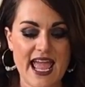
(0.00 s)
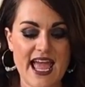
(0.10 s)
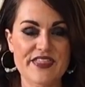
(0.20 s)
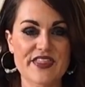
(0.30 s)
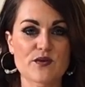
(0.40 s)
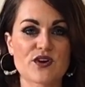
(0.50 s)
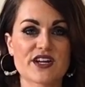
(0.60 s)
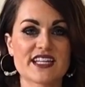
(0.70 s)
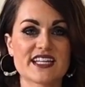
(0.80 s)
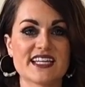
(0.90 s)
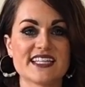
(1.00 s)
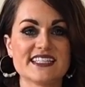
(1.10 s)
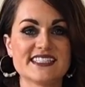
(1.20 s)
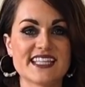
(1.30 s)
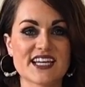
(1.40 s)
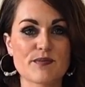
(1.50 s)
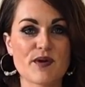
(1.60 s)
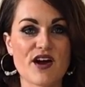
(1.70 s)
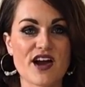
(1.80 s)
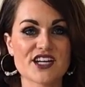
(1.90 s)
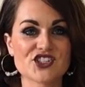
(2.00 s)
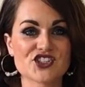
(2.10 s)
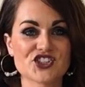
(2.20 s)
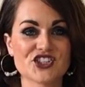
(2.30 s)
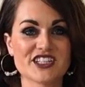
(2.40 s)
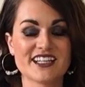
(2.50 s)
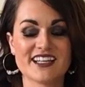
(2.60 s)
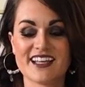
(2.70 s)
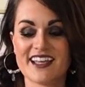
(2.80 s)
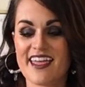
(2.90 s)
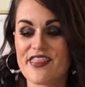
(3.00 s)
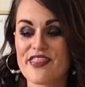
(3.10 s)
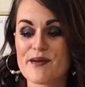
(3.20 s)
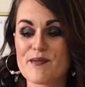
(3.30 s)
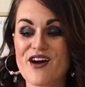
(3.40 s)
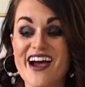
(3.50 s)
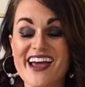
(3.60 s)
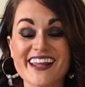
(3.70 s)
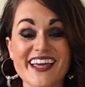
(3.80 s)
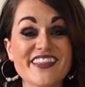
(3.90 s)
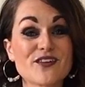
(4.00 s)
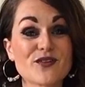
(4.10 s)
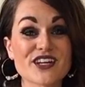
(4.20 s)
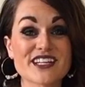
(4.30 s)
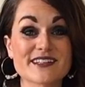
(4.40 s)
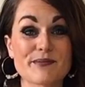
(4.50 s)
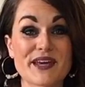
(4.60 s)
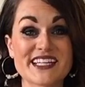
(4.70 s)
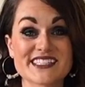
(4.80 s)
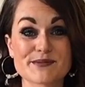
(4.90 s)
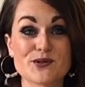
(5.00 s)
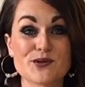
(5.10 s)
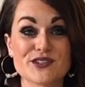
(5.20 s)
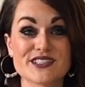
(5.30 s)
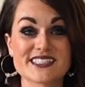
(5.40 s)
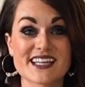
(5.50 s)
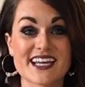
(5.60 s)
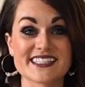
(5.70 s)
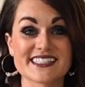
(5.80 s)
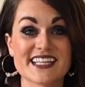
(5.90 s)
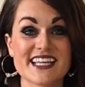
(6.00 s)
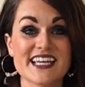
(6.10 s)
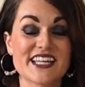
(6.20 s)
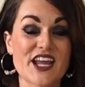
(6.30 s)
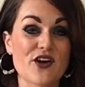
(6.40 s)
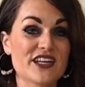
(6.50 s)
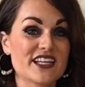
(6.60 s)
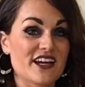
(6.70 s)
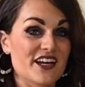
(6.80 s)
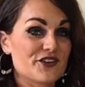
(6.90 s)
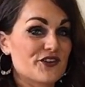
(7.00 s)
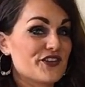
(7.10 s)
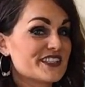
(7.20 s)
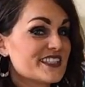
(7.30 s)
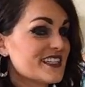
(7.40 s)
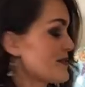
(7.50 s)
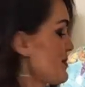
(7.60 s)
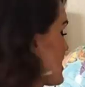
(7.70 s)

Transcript: and then we're gonna decoupage them on, and then we're gonna paint some cool designs. Now, I don't know if you can see in the